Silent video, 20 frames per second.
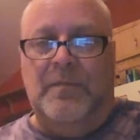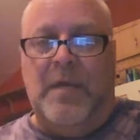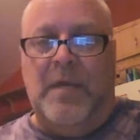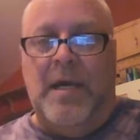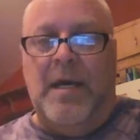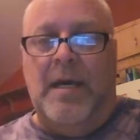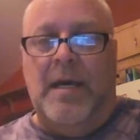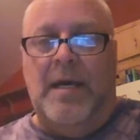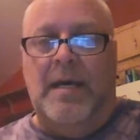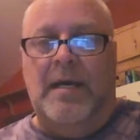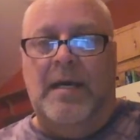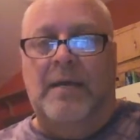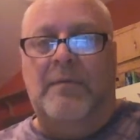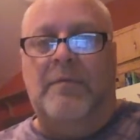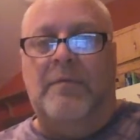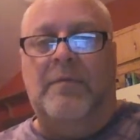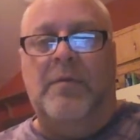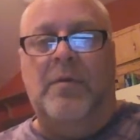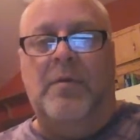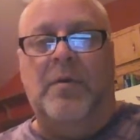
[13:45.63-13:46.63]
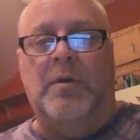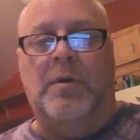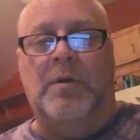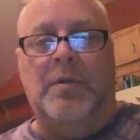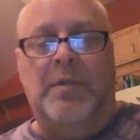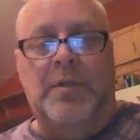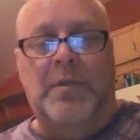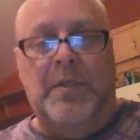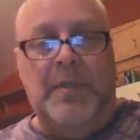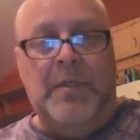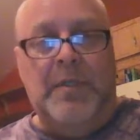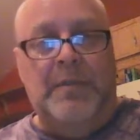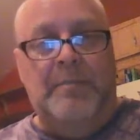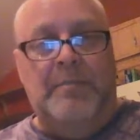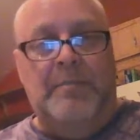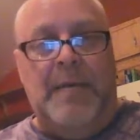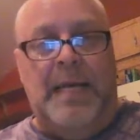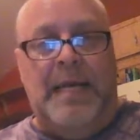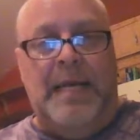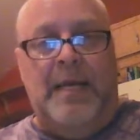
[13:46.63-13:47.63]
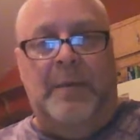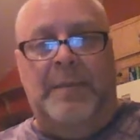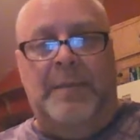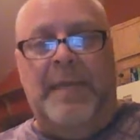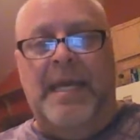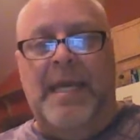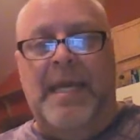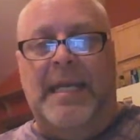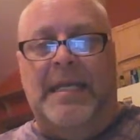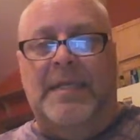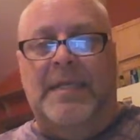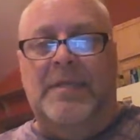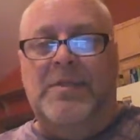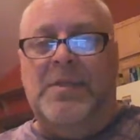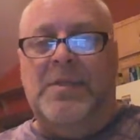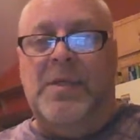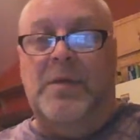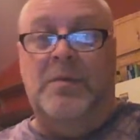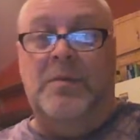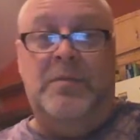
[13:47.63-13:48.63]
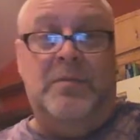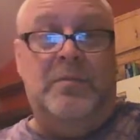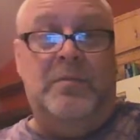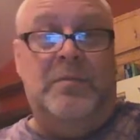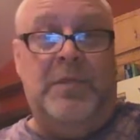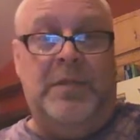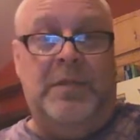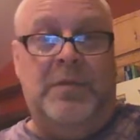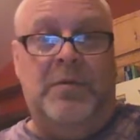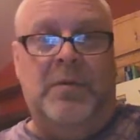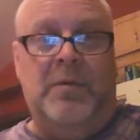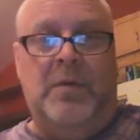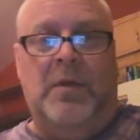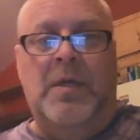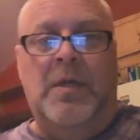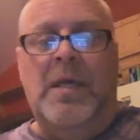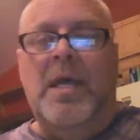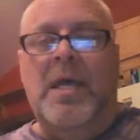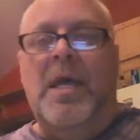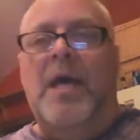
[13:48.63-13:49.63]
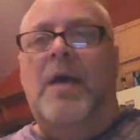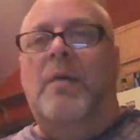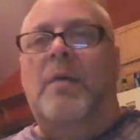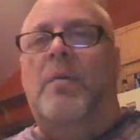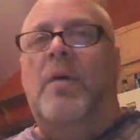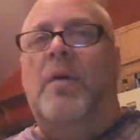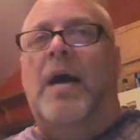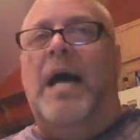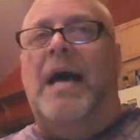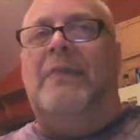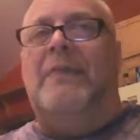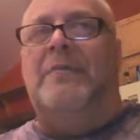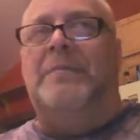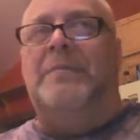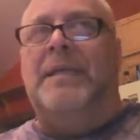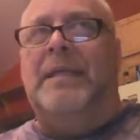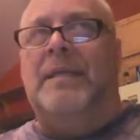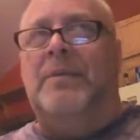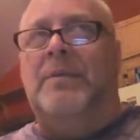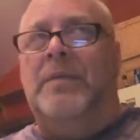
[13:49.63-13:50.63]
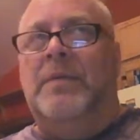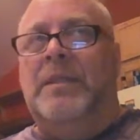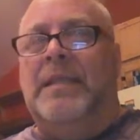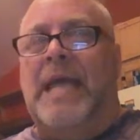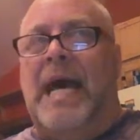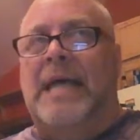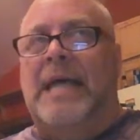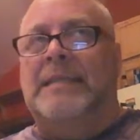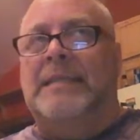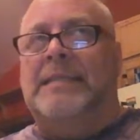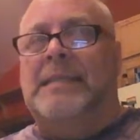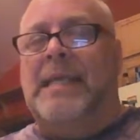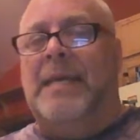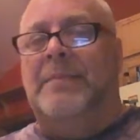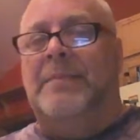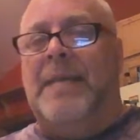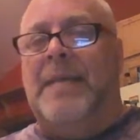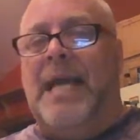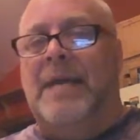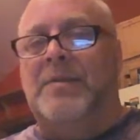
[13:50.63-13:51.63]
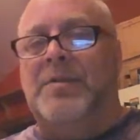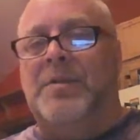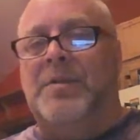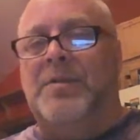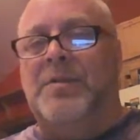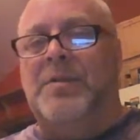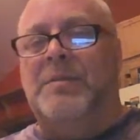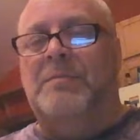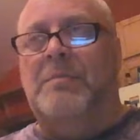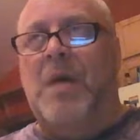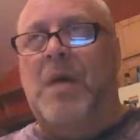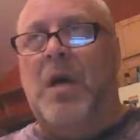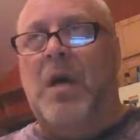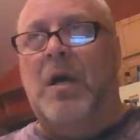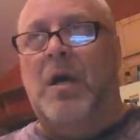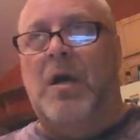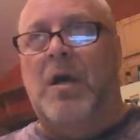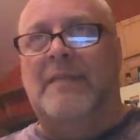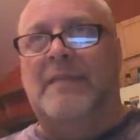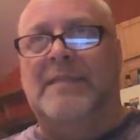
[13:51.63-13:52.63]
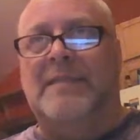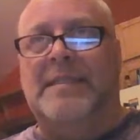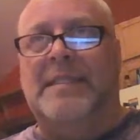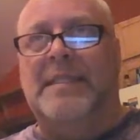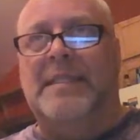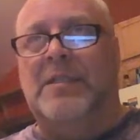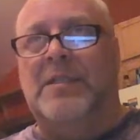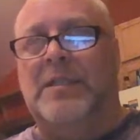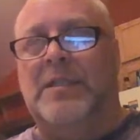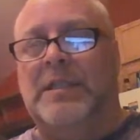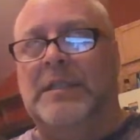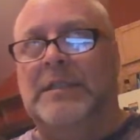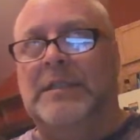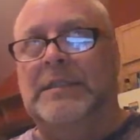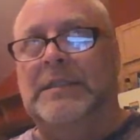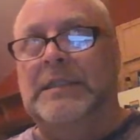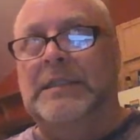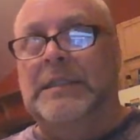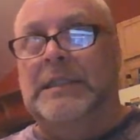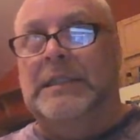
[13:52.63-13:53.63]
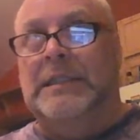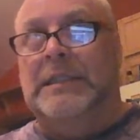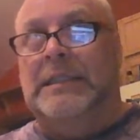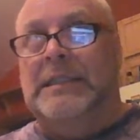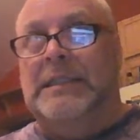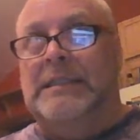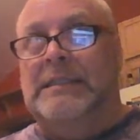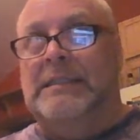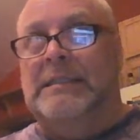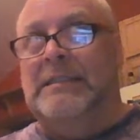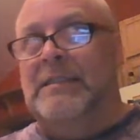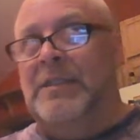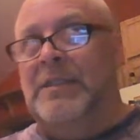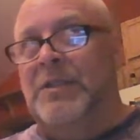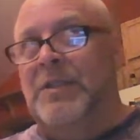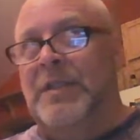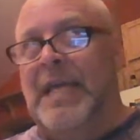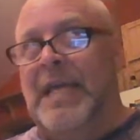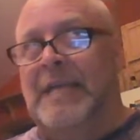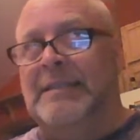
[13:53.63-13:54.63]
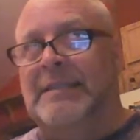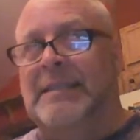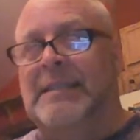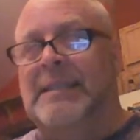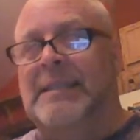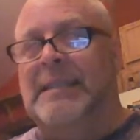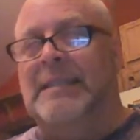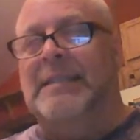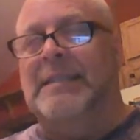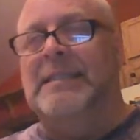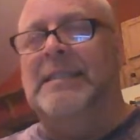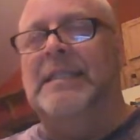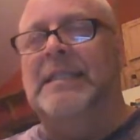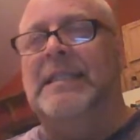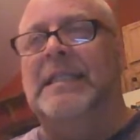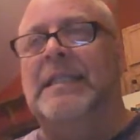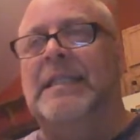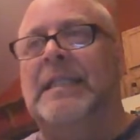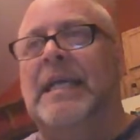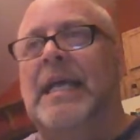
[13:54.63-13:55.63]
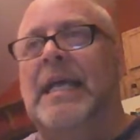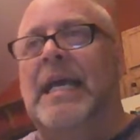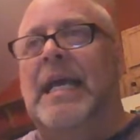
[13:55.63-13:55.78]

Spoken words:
my LPN. So really cool. Well, I have a meeting with that same counselor tomorrow. I haven't seen her in since 2016,